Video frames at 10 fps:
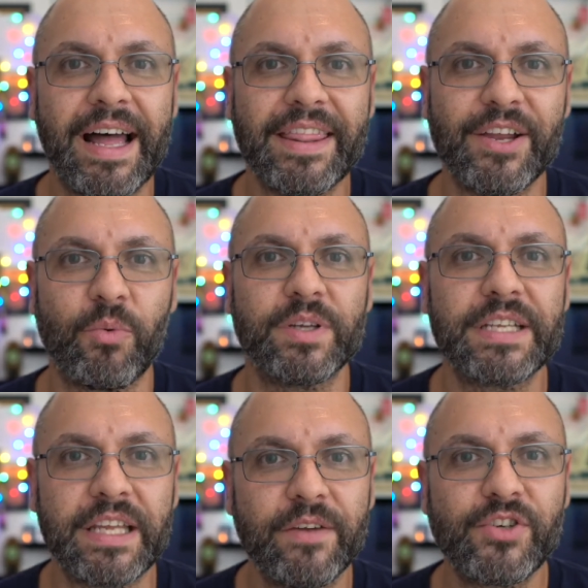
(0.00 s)
There was
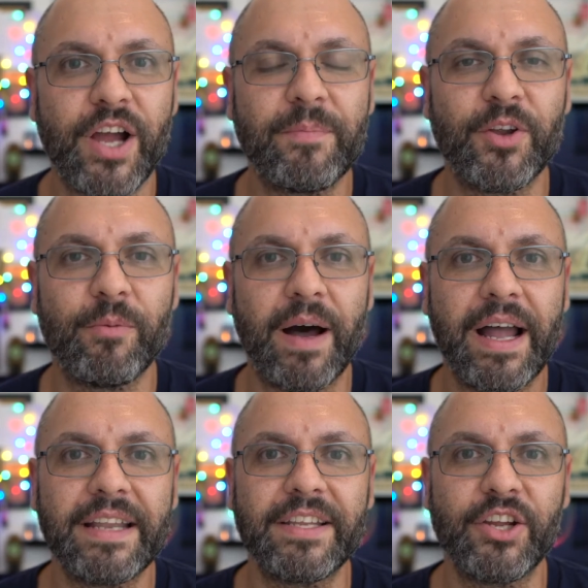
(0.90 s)
a gift shop
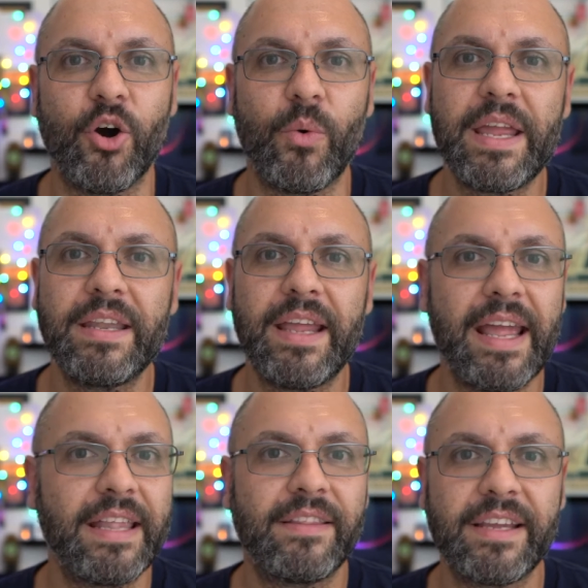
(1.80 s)
nearby. I did go in,
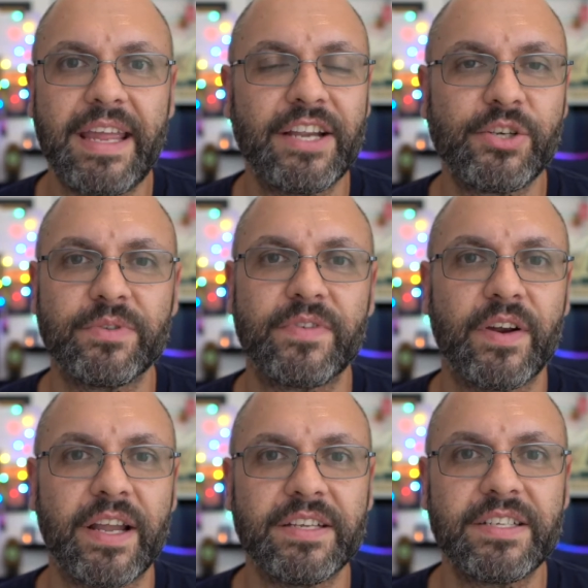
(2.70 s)
and the cashier was
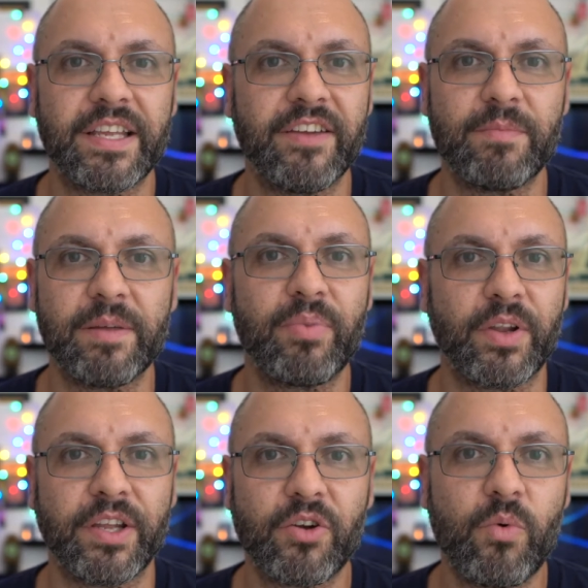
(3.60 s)
very nice to give me
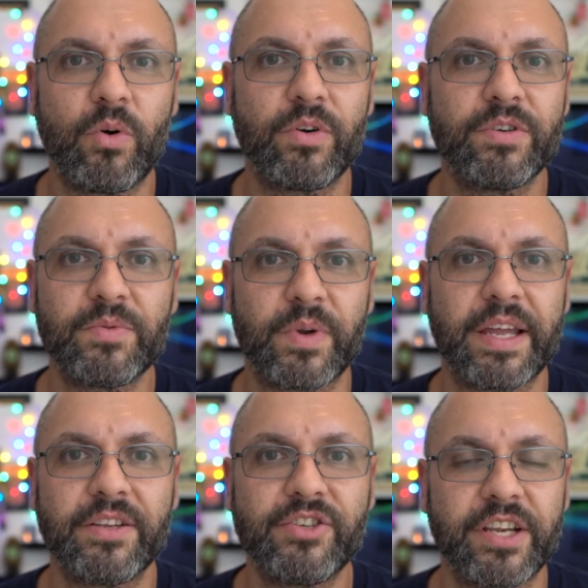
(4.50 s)
plenty of quarters when
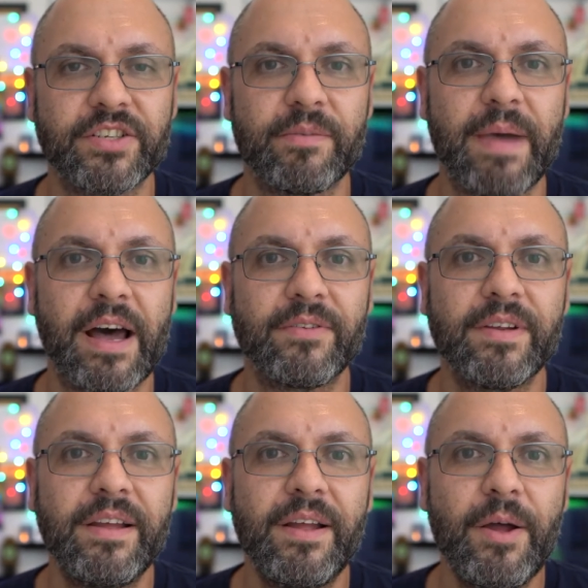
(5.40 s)
I changed them out.
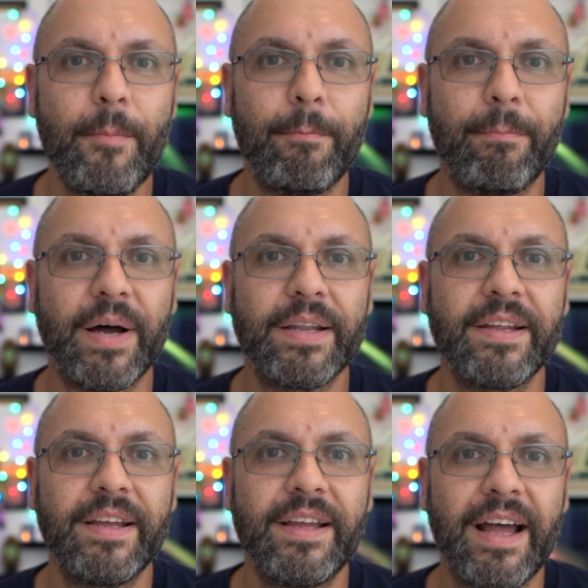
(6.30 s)
But
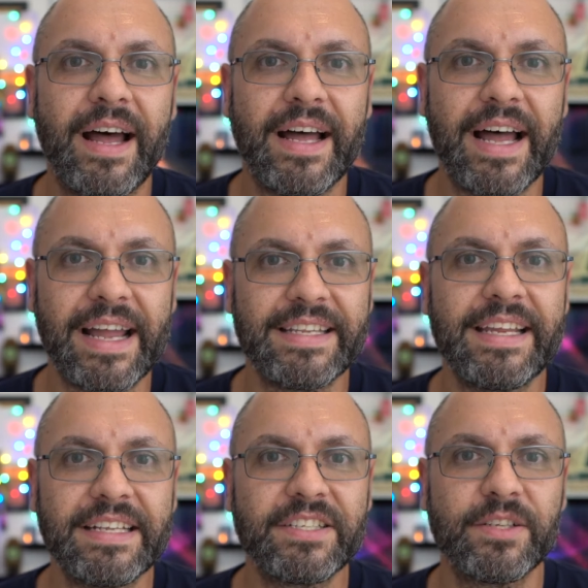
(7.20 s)
I
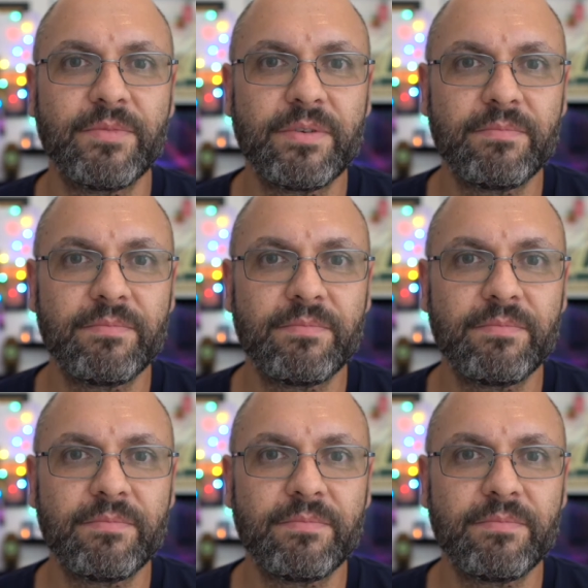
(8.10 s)
did get some